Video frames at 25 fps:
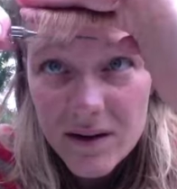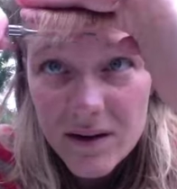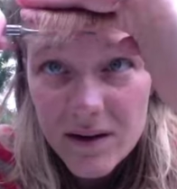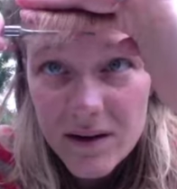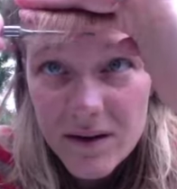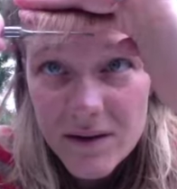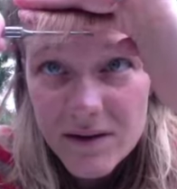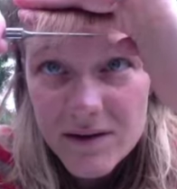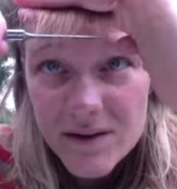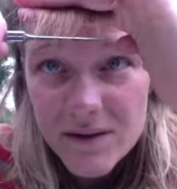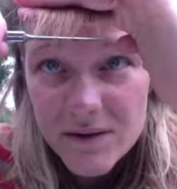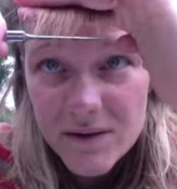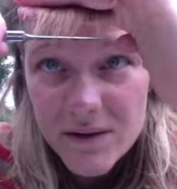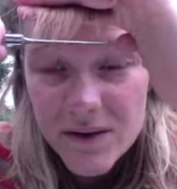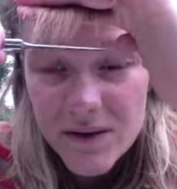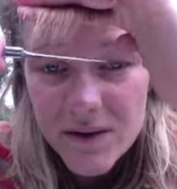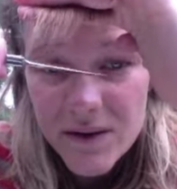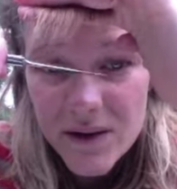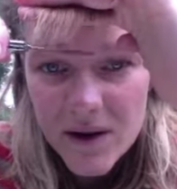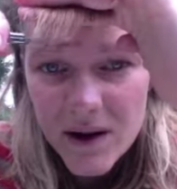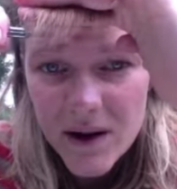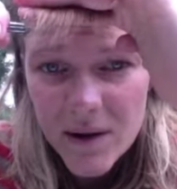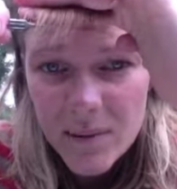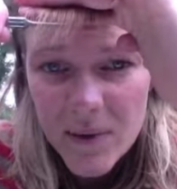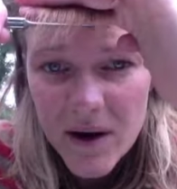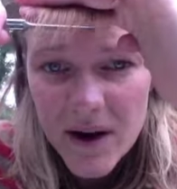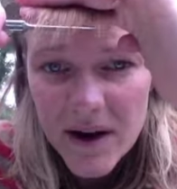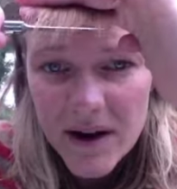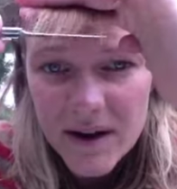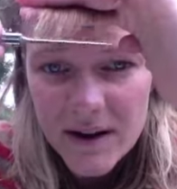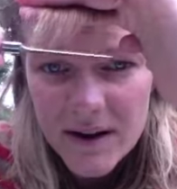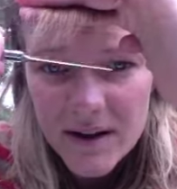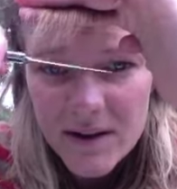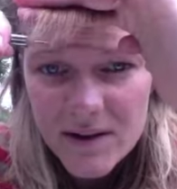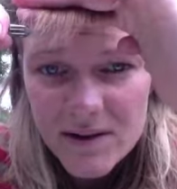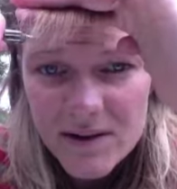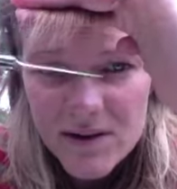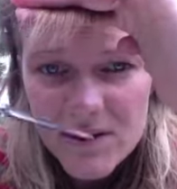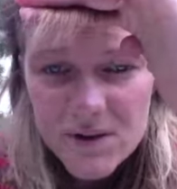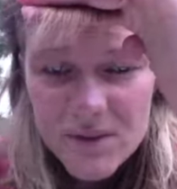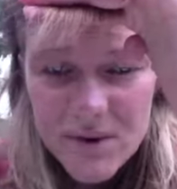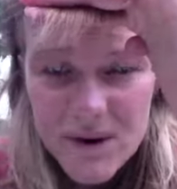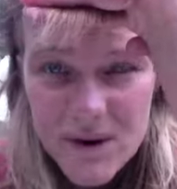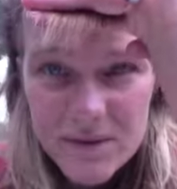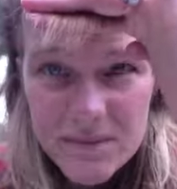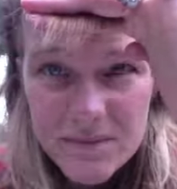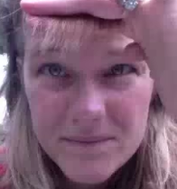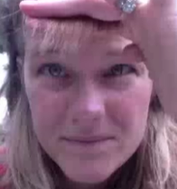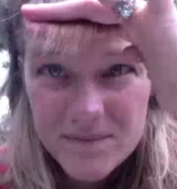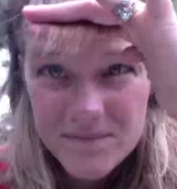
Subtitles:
Here's everything I'm adding into it.